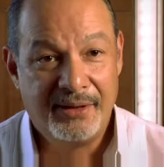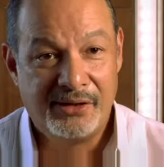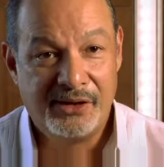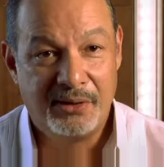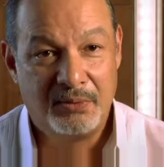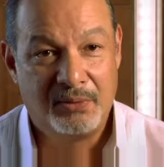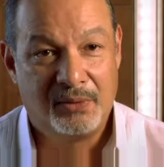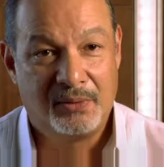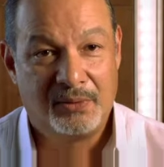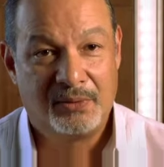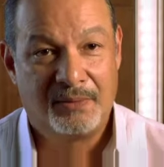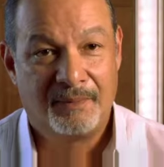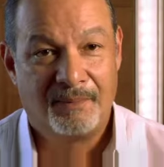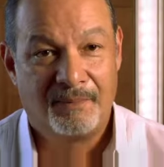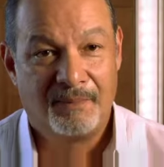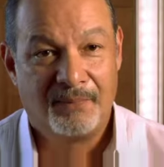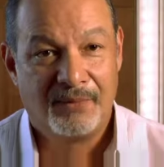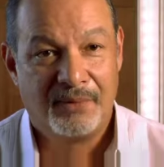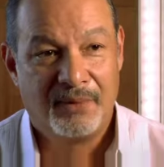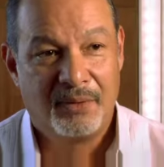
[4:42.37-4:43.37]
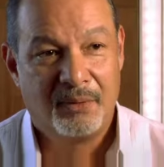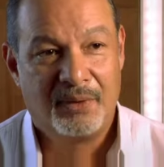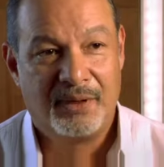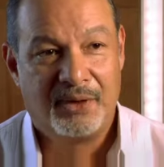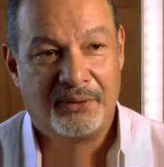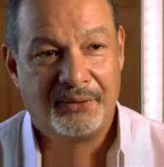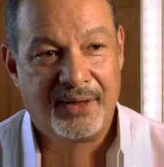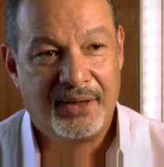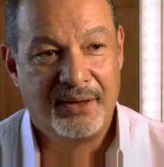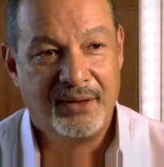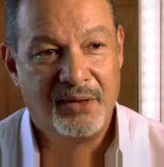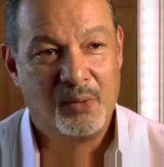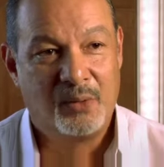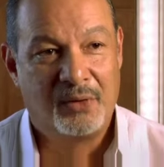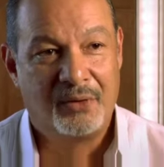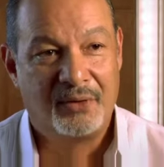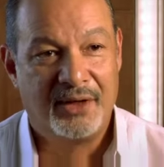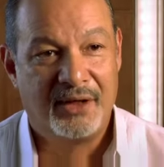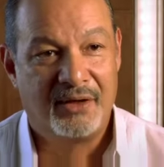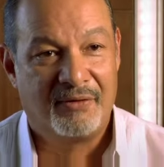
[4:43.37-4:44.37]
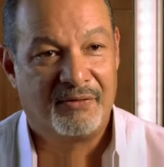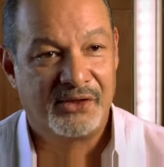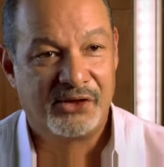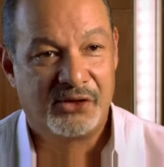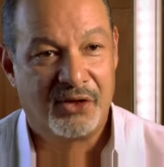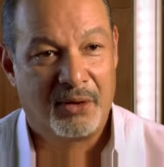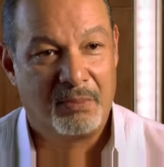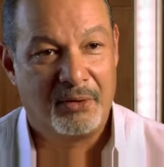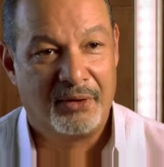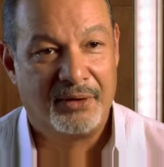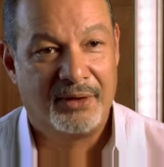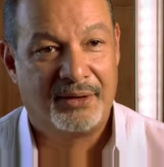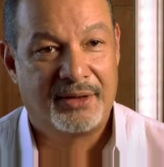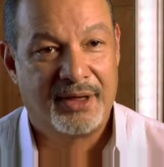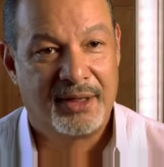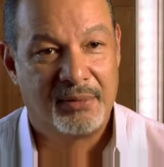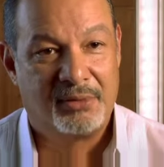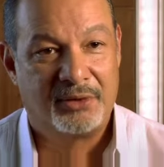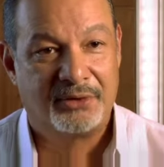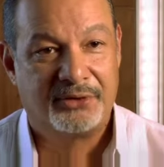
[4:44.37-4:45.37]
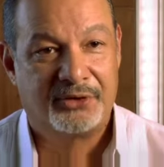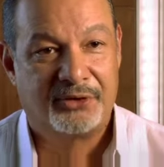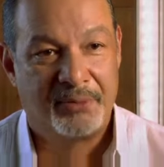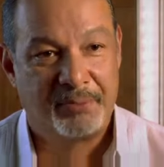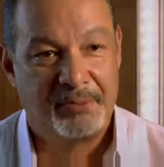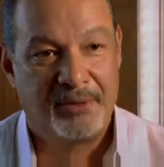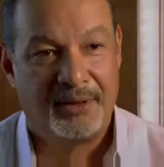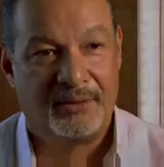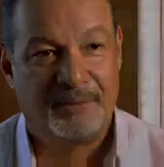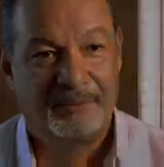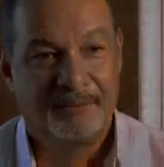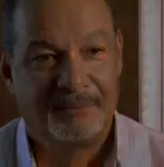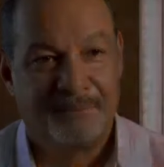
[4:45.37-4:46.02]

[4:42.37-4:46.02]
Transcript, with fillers: in Cebu, without any worry of submarine cable tripping.